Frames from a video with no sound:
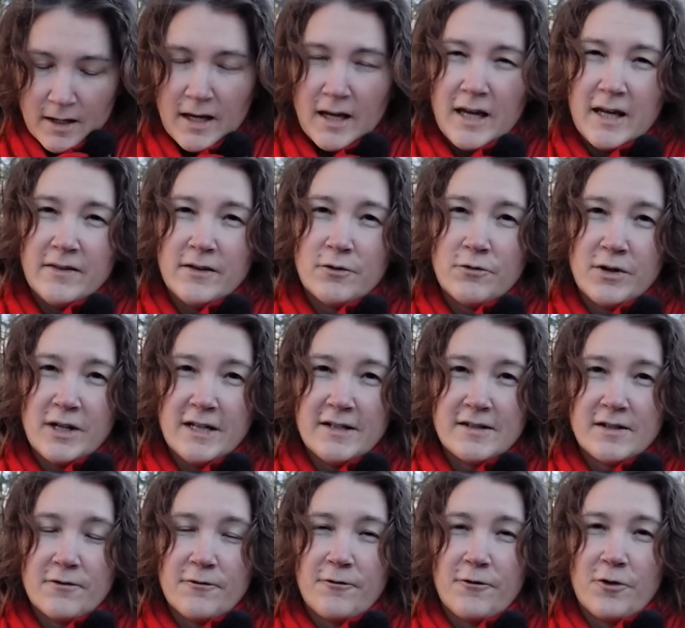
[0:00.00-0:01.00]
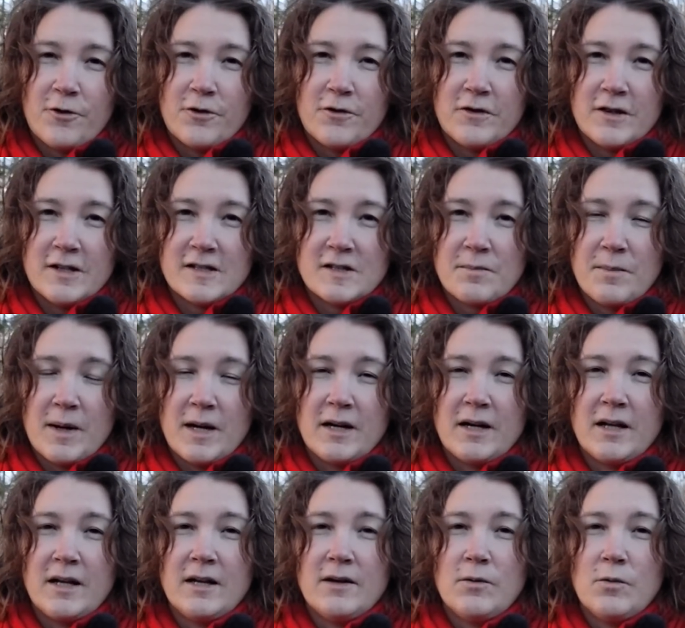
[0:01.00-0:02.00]
And the reason for this
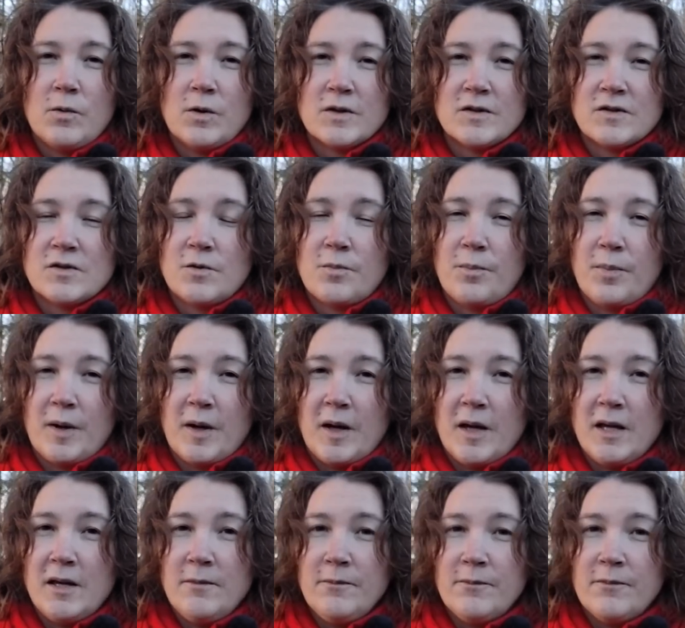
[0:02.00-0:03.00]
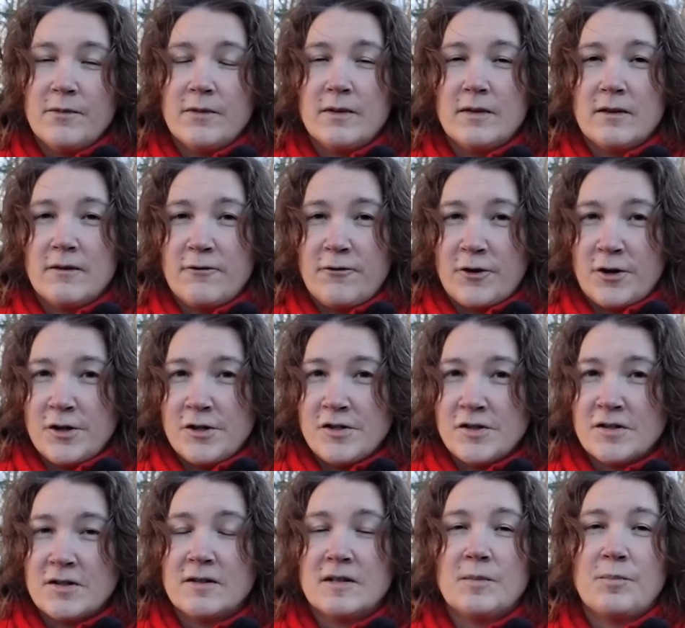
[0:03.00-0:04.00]
money was to pay
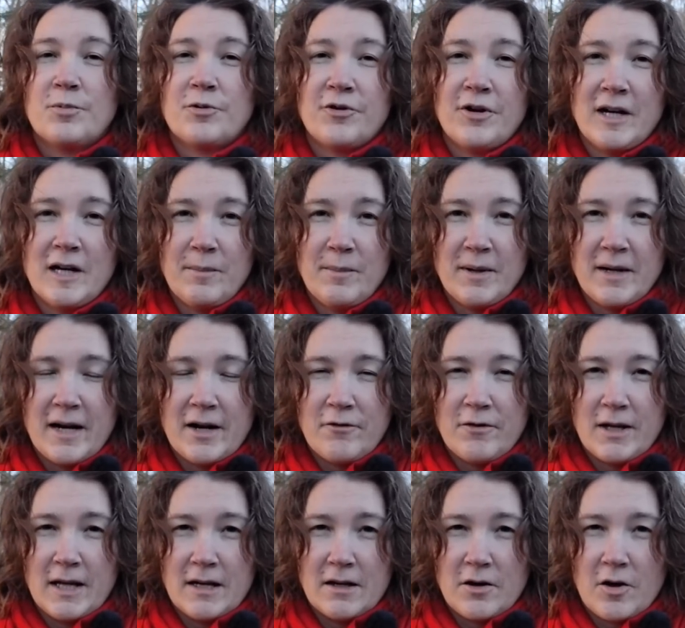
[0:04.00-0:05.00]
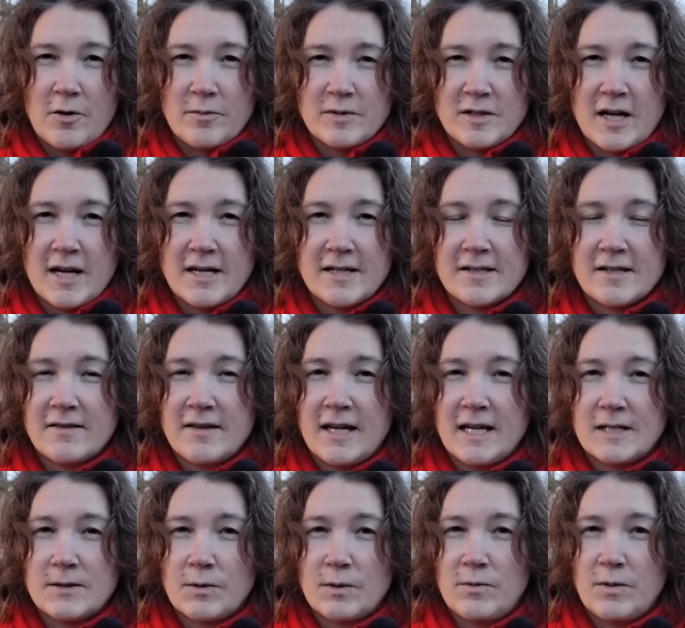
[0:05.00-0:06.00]
first the preliminary income tax, and that
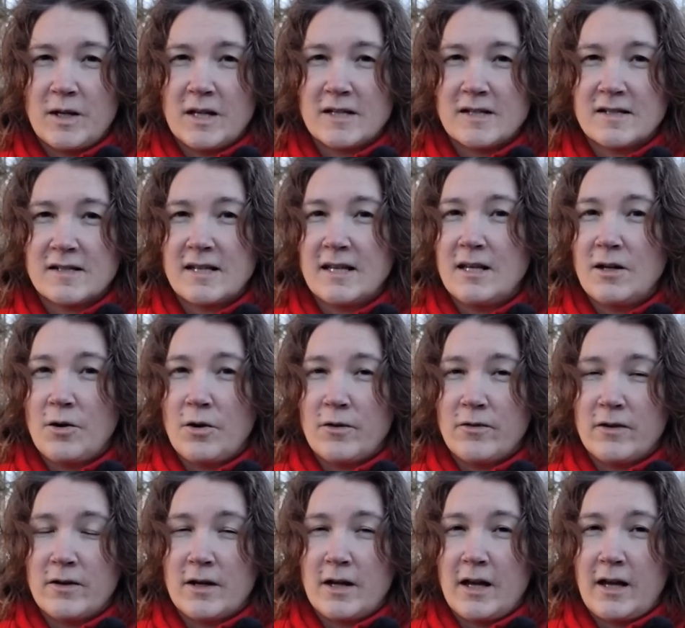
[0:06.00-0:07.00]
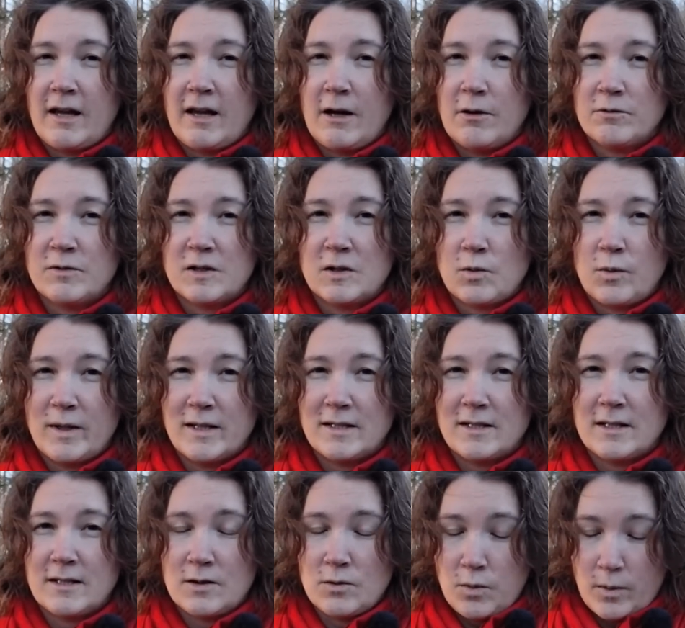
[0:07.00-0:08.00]
is what we can see on the account
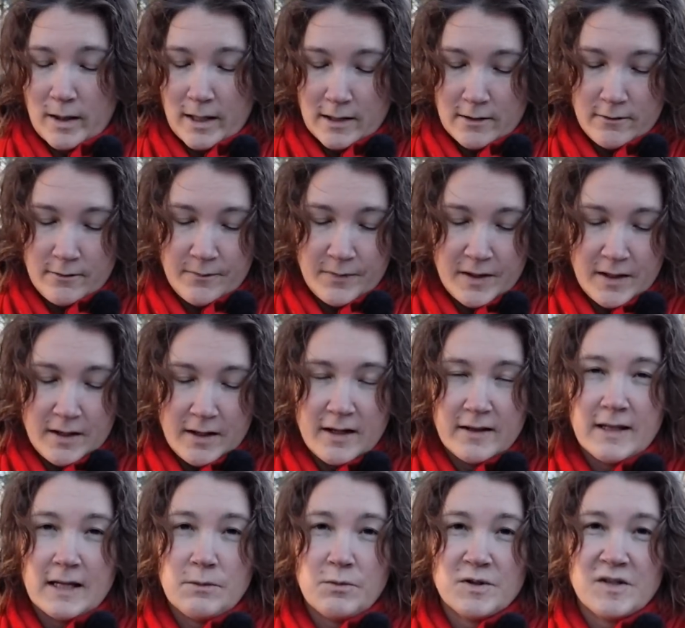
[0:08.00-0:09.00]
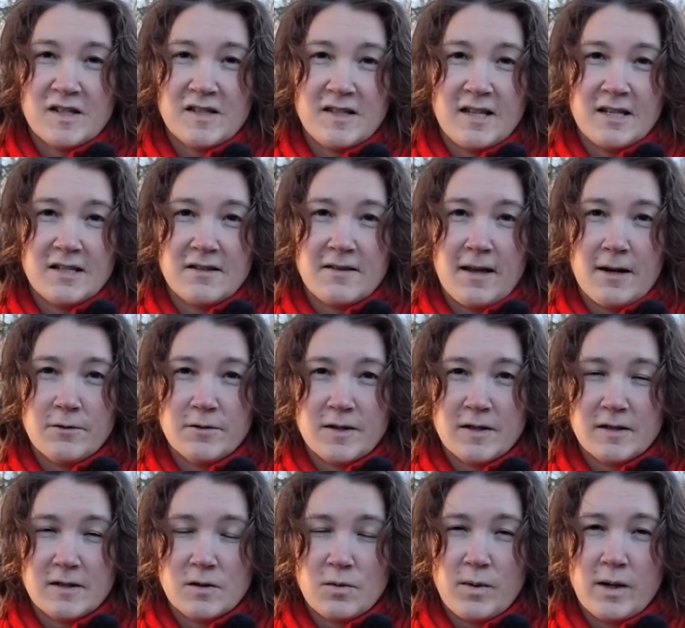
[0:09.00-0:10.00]
2012, and that was
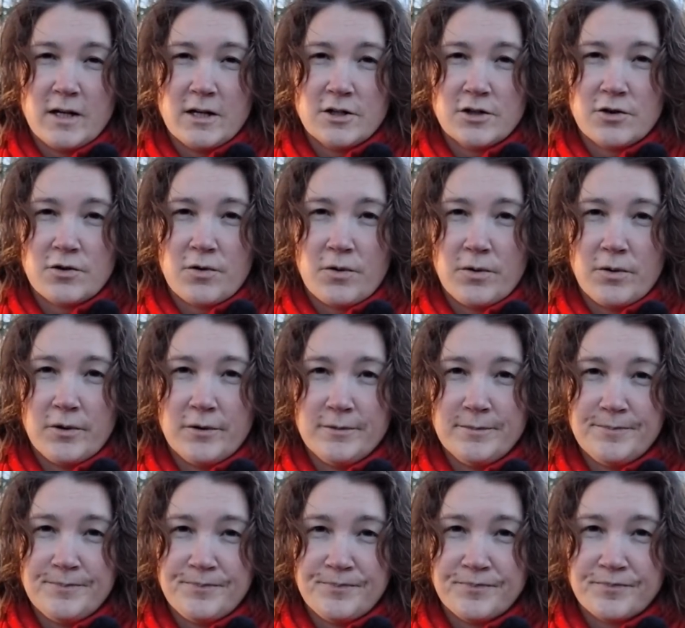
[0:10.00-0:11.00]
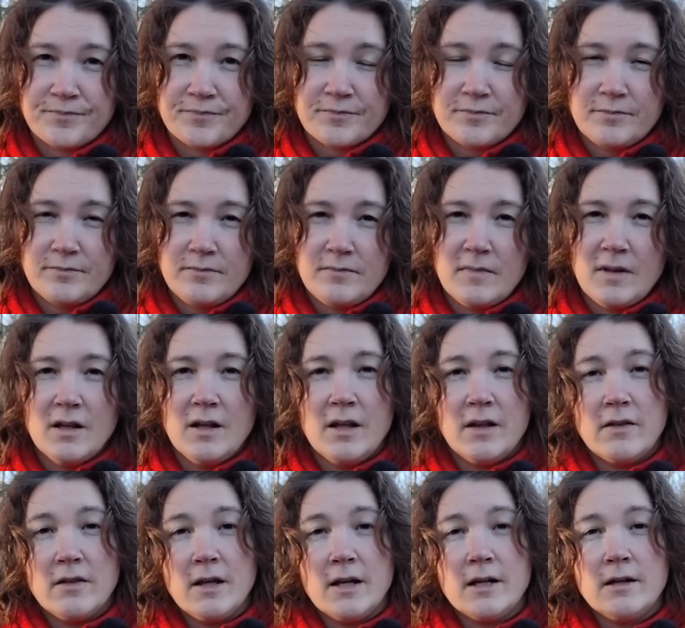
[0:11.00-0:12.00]
6,000 Swedish kronor.
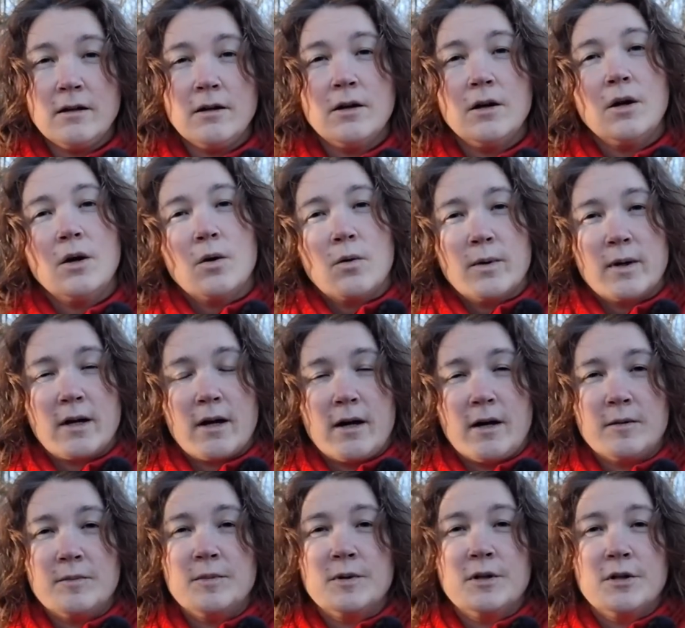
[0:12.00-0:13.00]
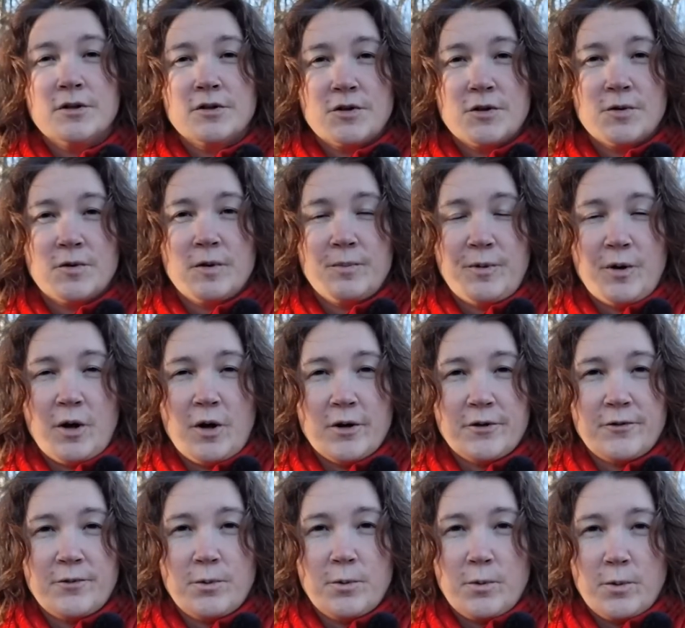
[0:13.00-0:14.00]
And then we come to the
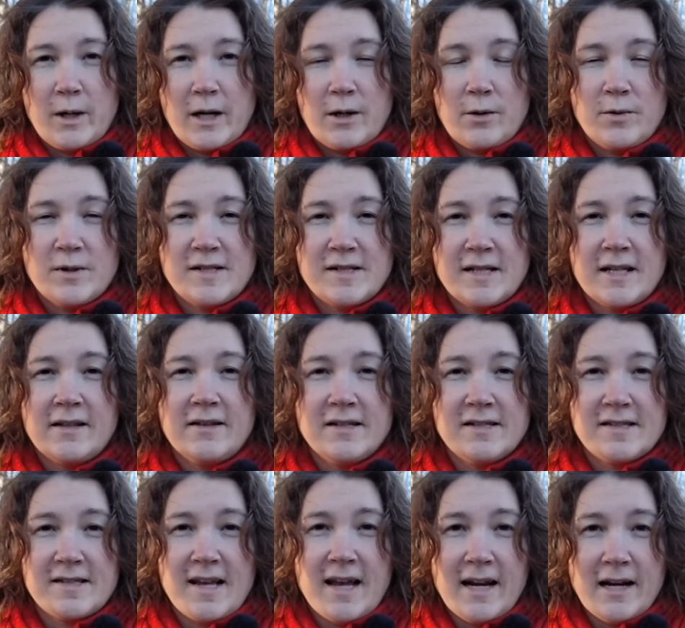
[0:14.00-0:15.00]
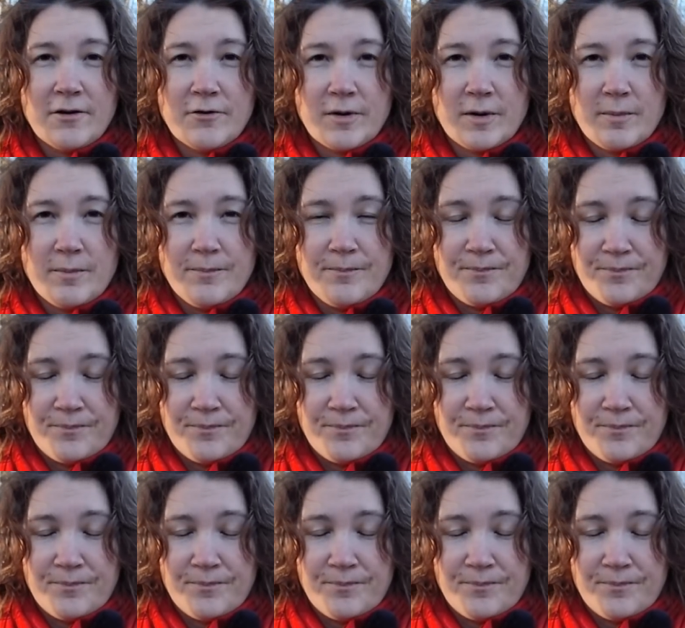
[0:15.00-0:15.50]
part where we see the salary.